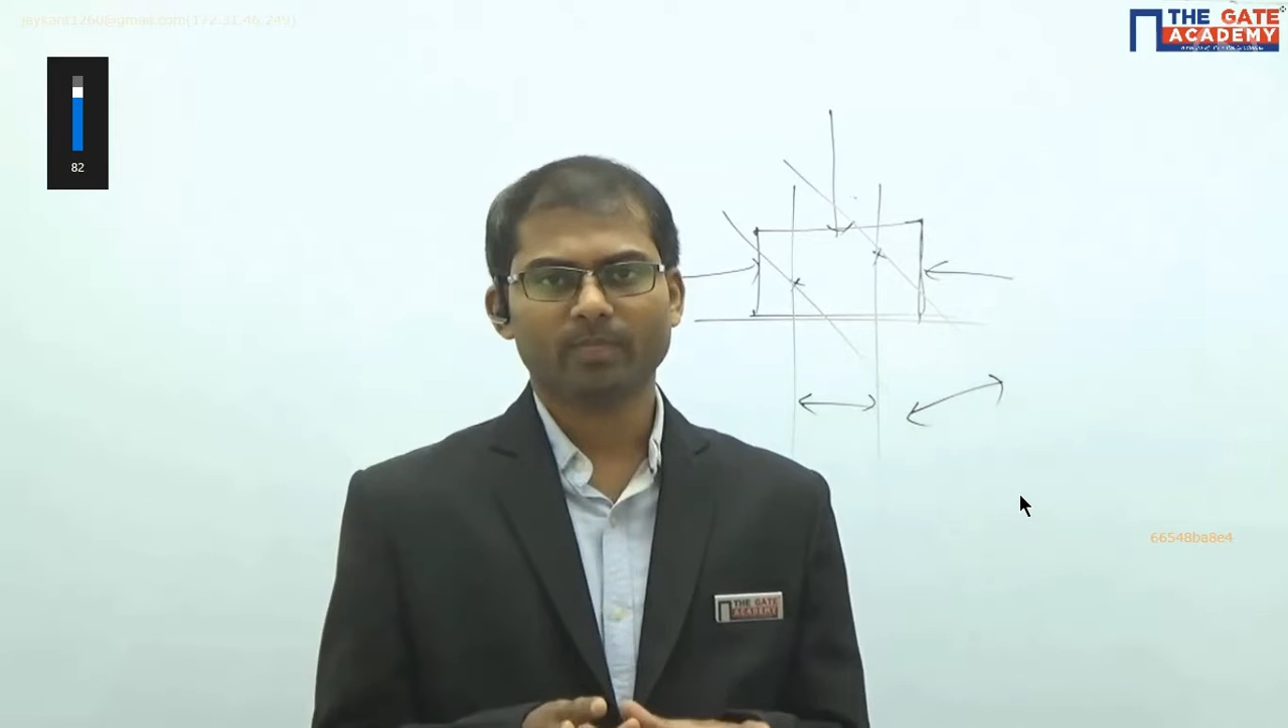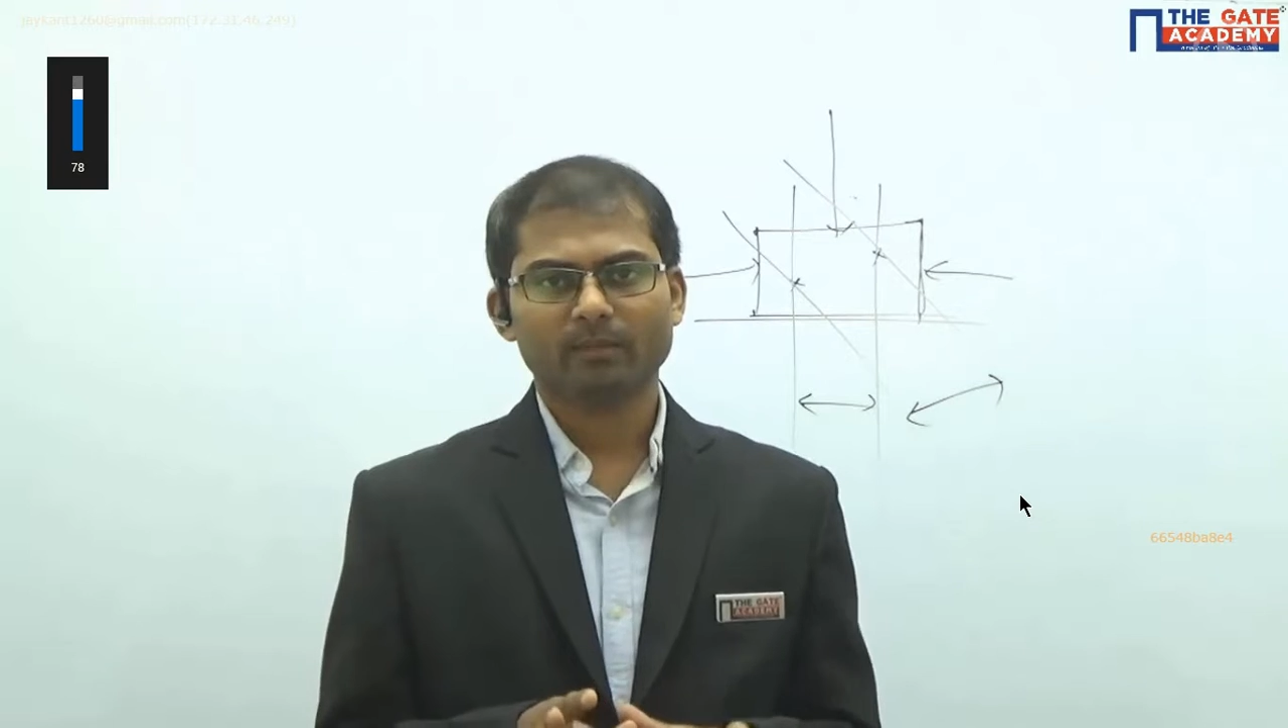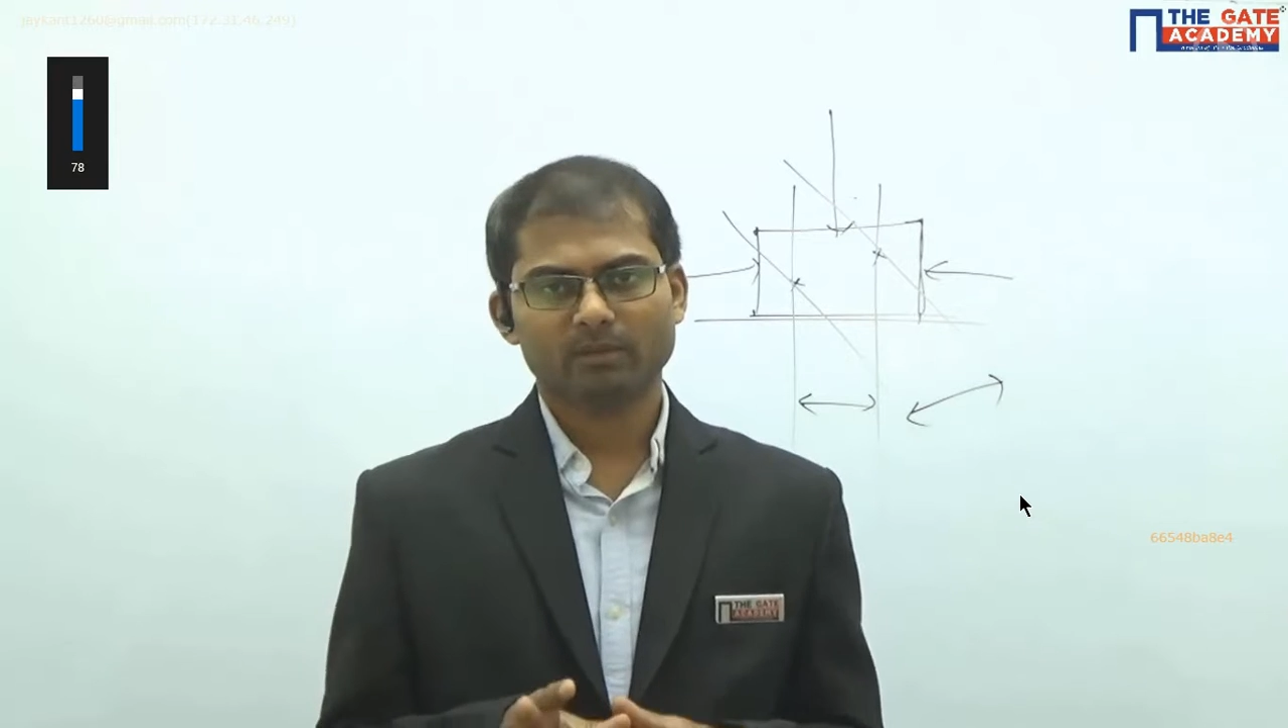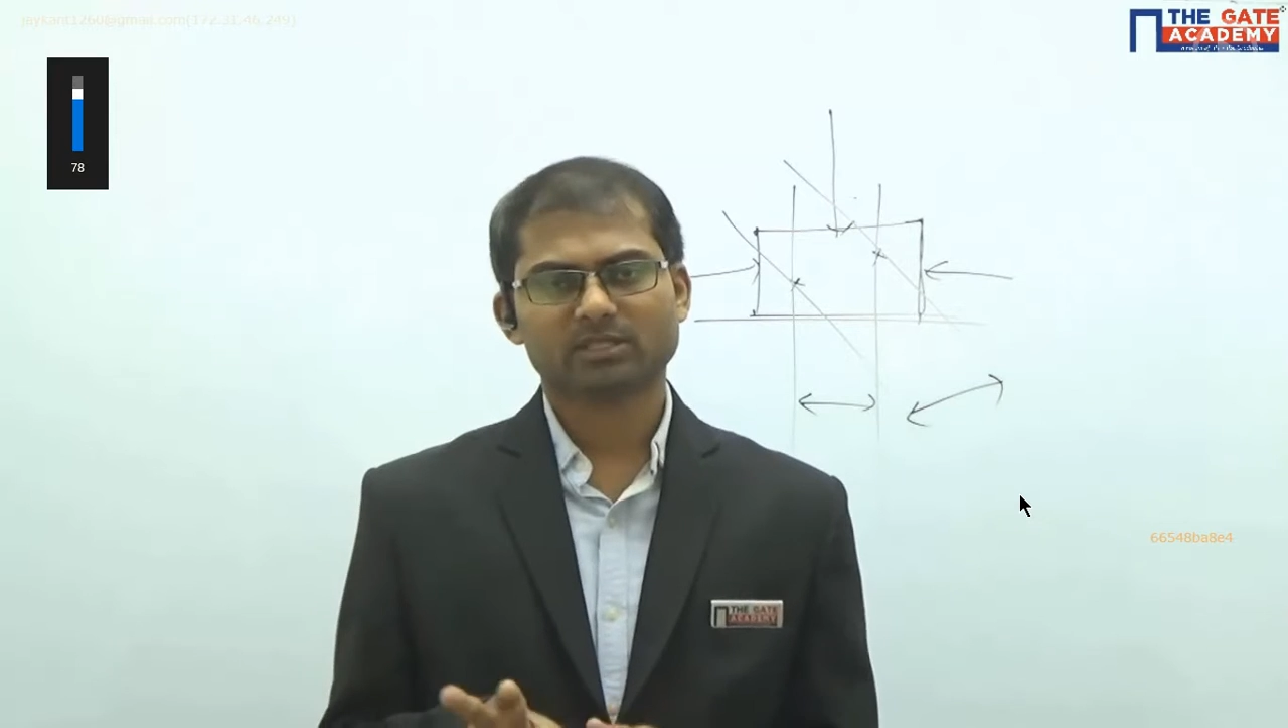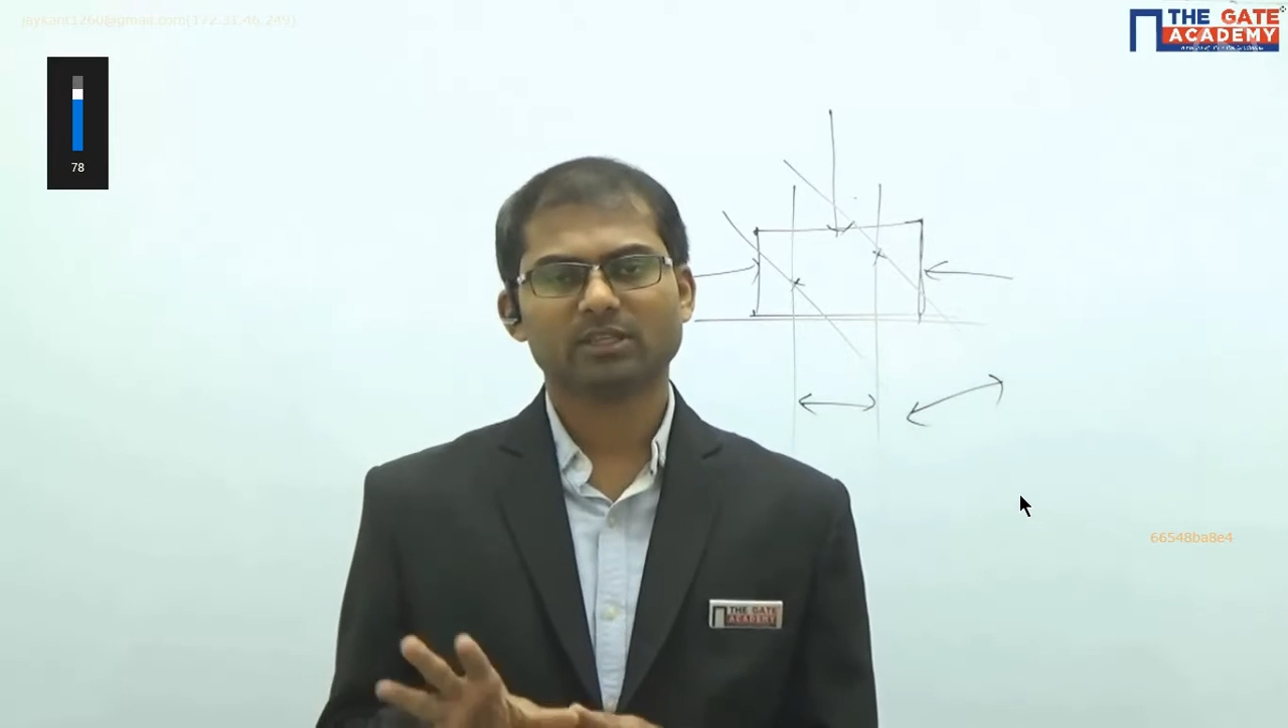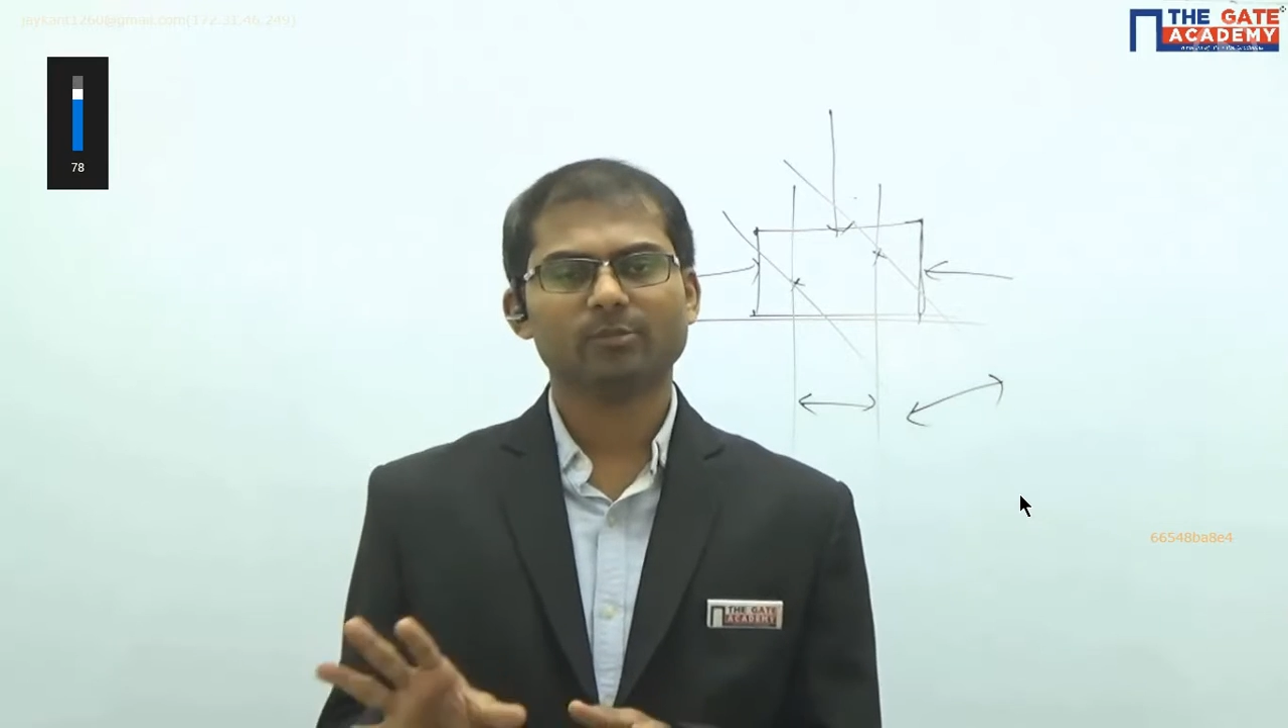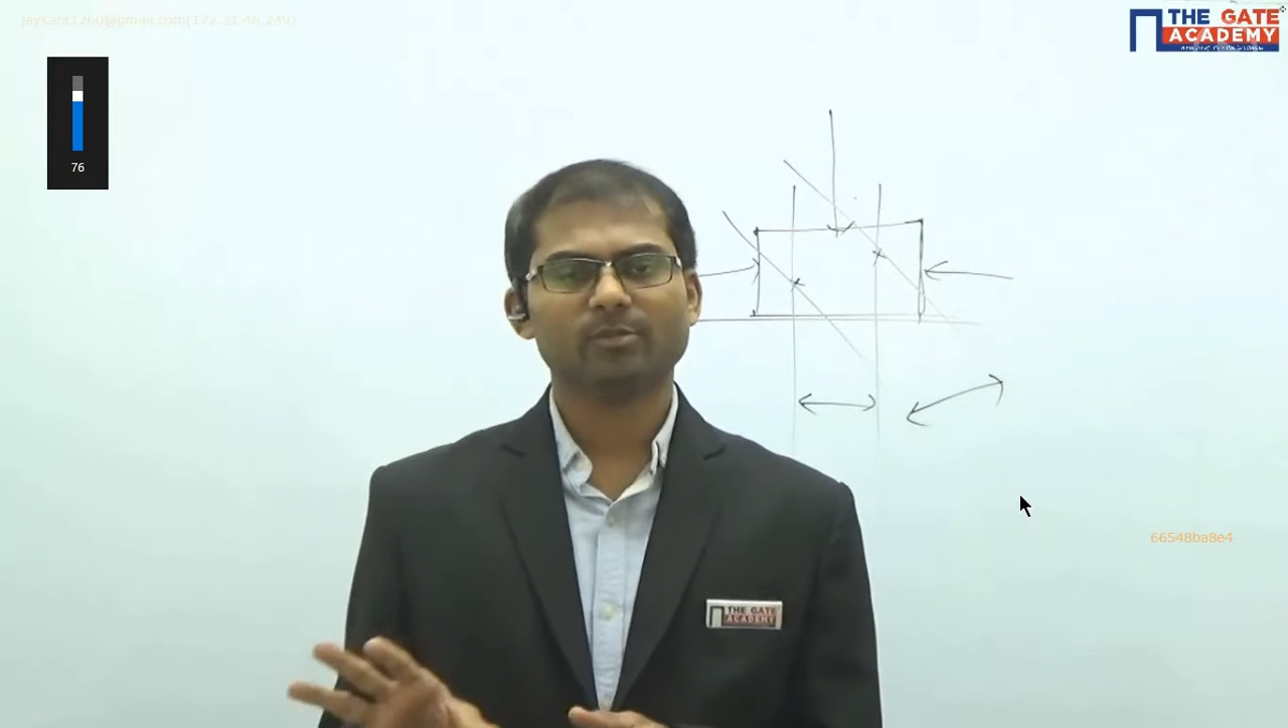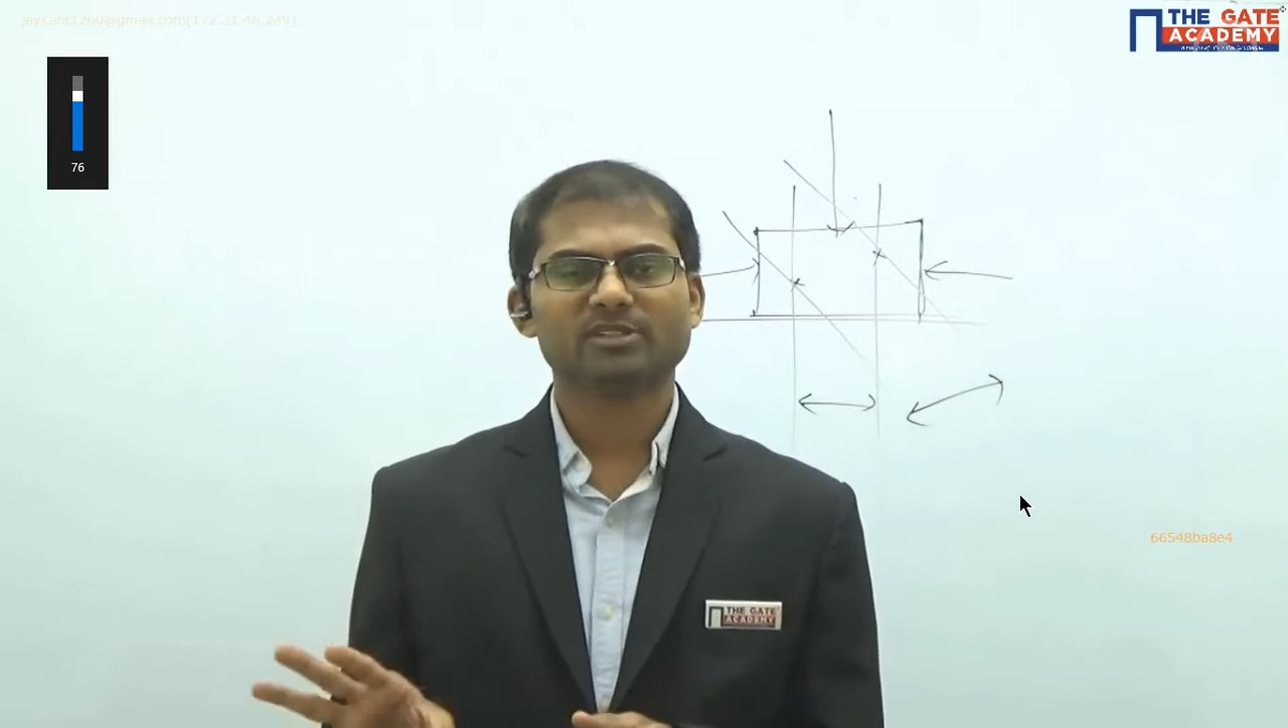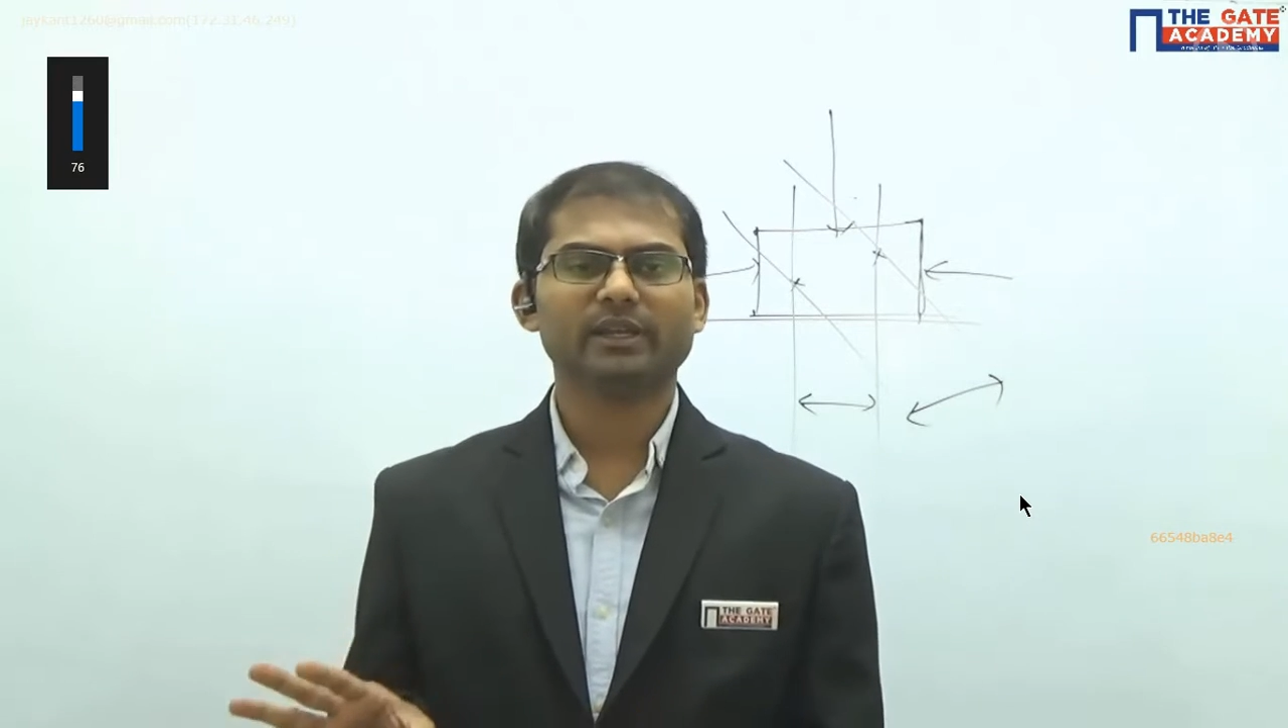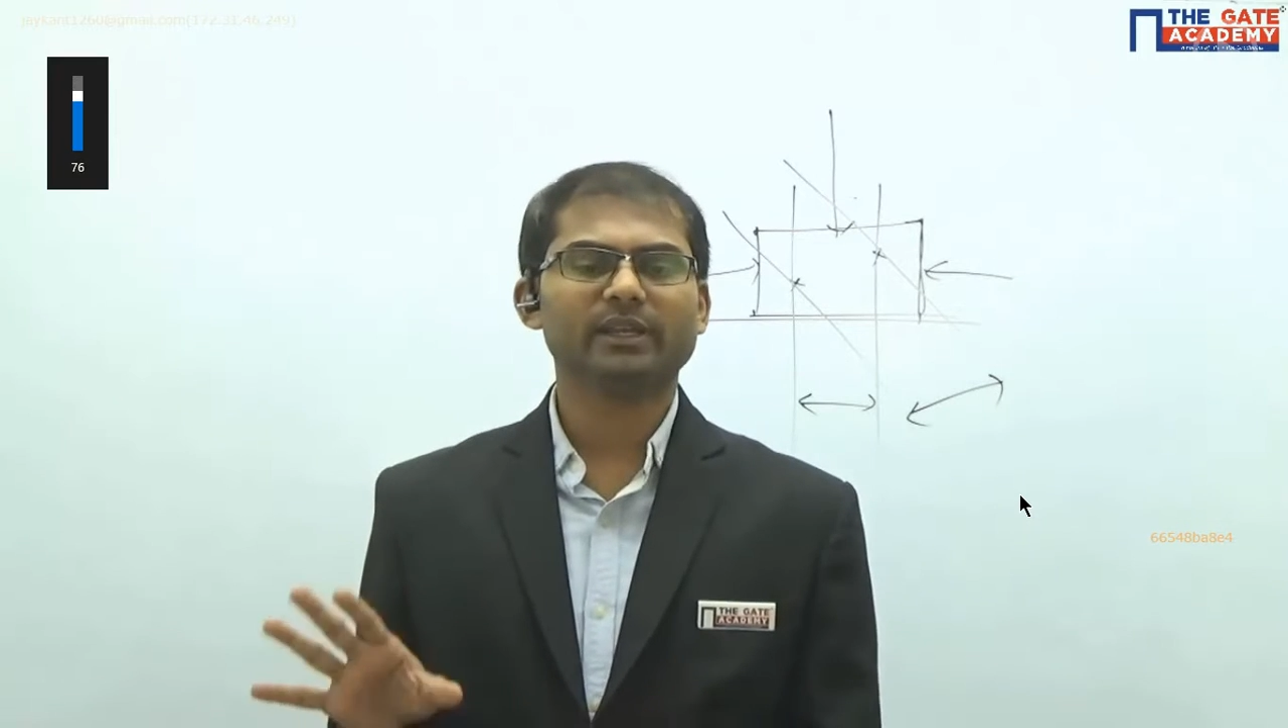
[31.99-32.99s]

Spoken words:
Basically, we will be studying